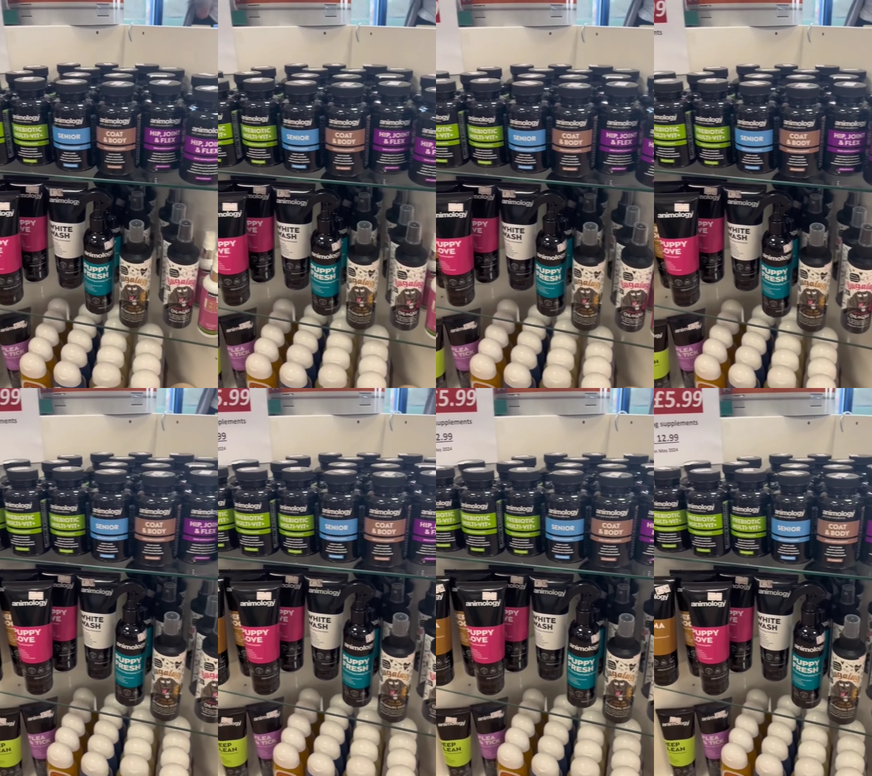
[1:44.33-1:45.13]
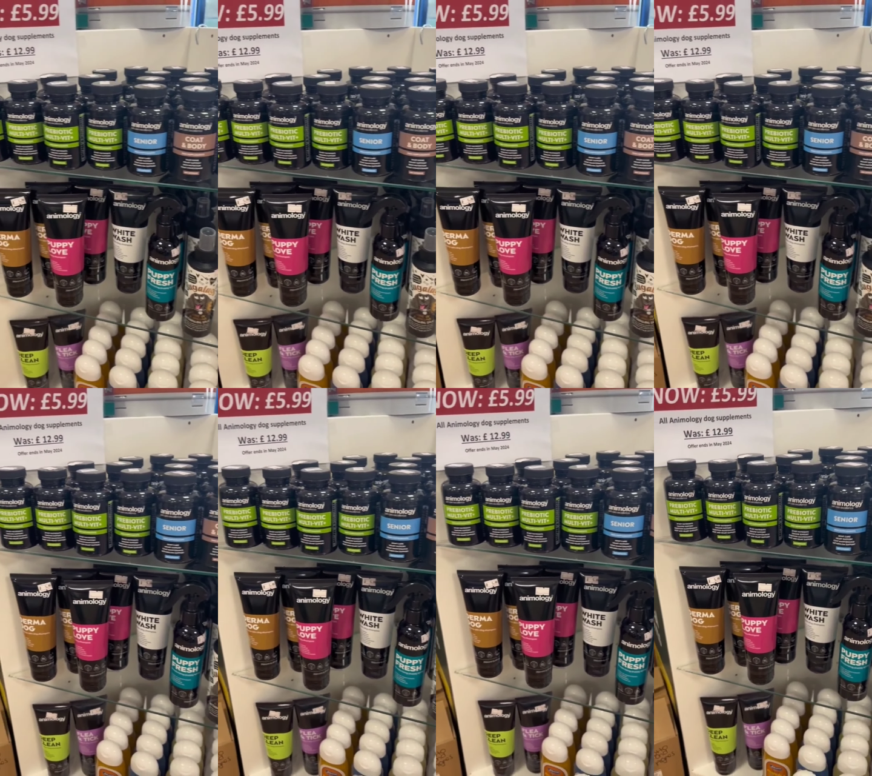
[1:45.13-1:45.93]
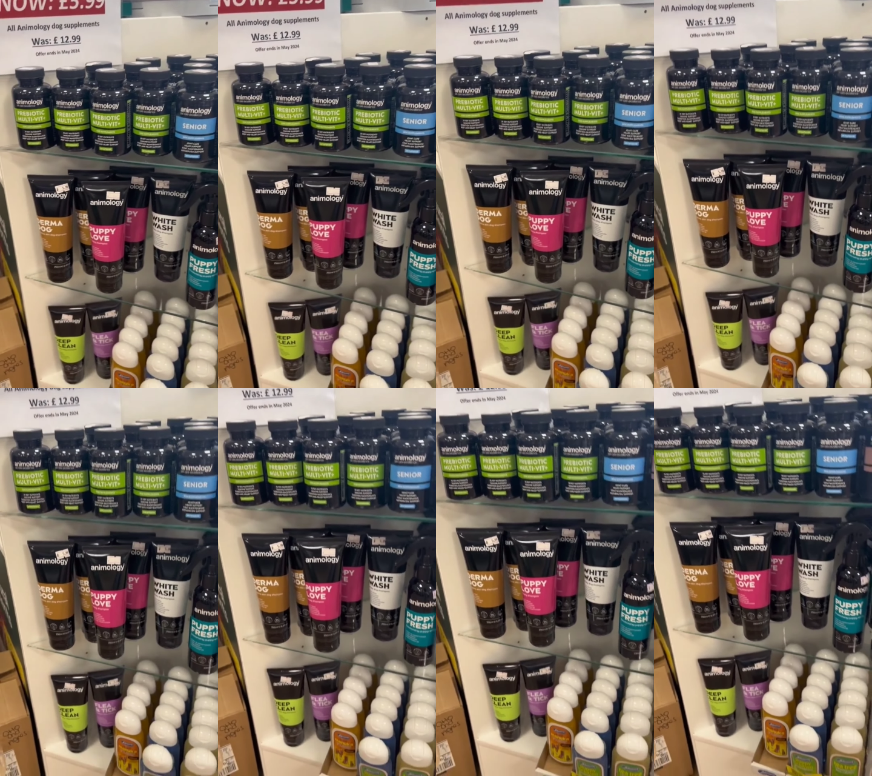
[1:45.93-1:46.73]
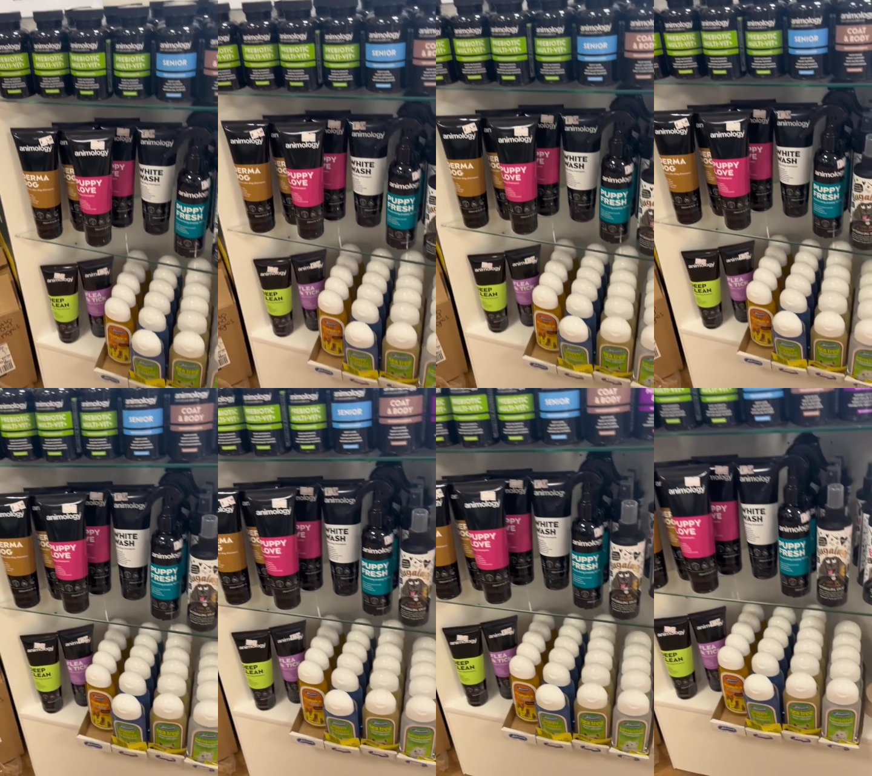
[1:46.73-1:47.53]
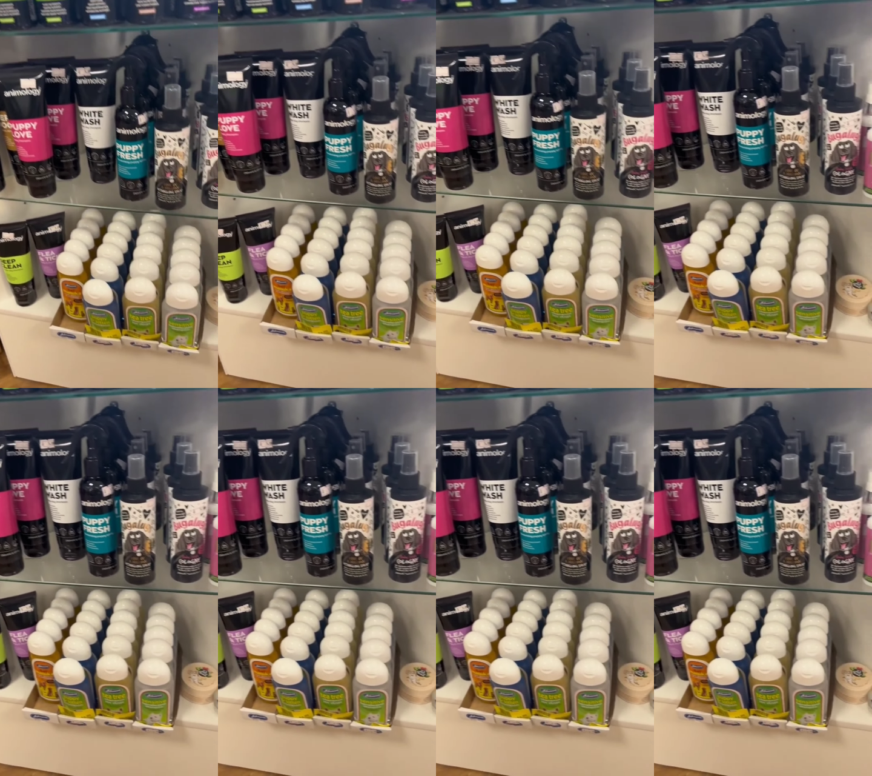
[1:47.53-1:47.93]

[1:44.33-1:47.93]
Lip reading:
No face is visible, so there are no lips to read.